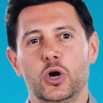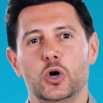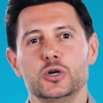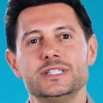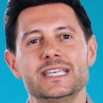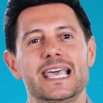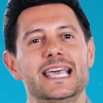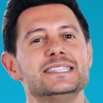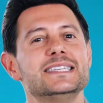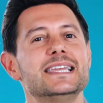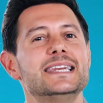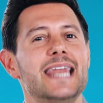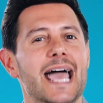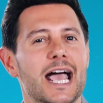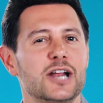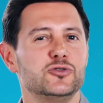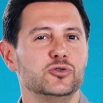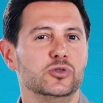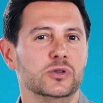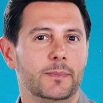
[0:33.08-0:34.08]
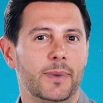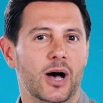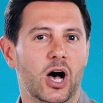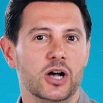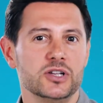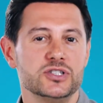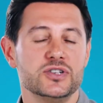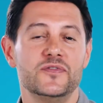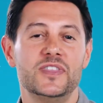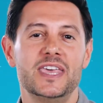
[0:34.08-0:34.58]
loss is a natural
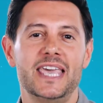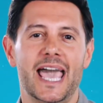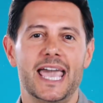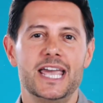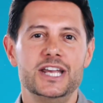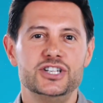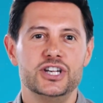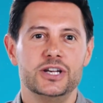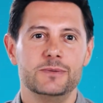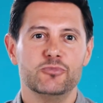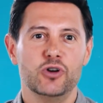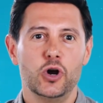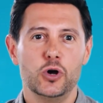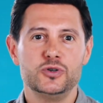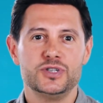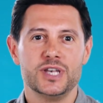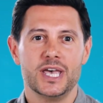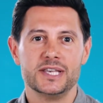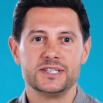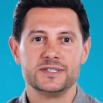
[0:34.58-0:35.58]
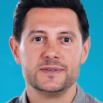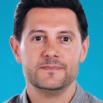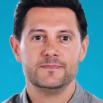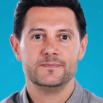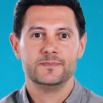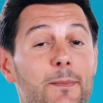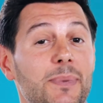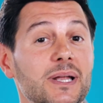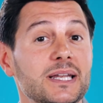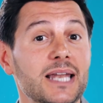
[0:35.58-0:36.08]
part of the aging process,
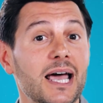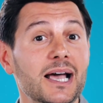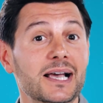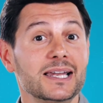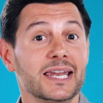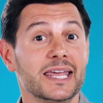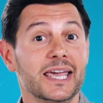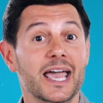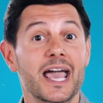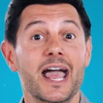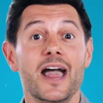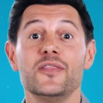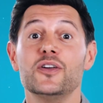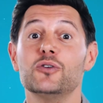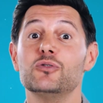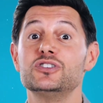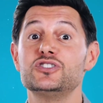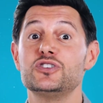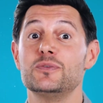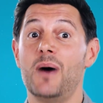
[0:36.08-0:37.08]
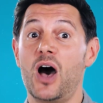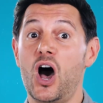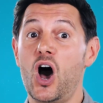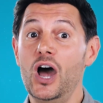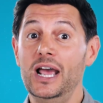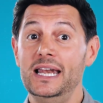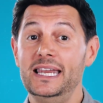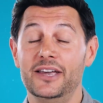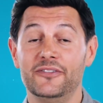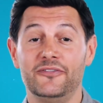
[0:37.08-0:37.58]
but luckily there are some
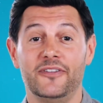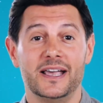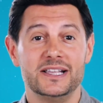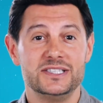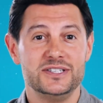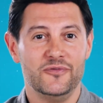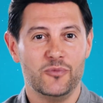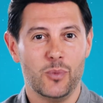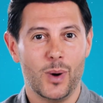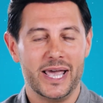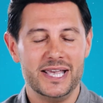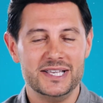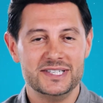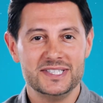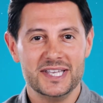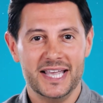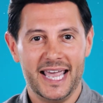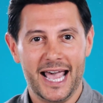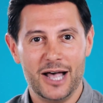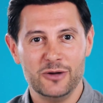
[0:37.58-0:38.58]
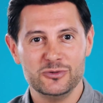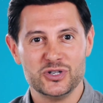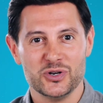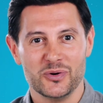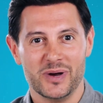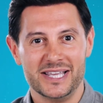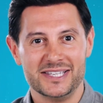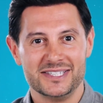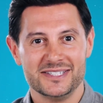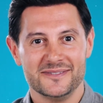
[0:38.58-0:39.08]
highly effective ways to counter
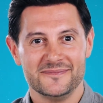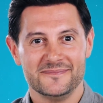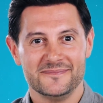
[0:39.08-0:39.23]
it.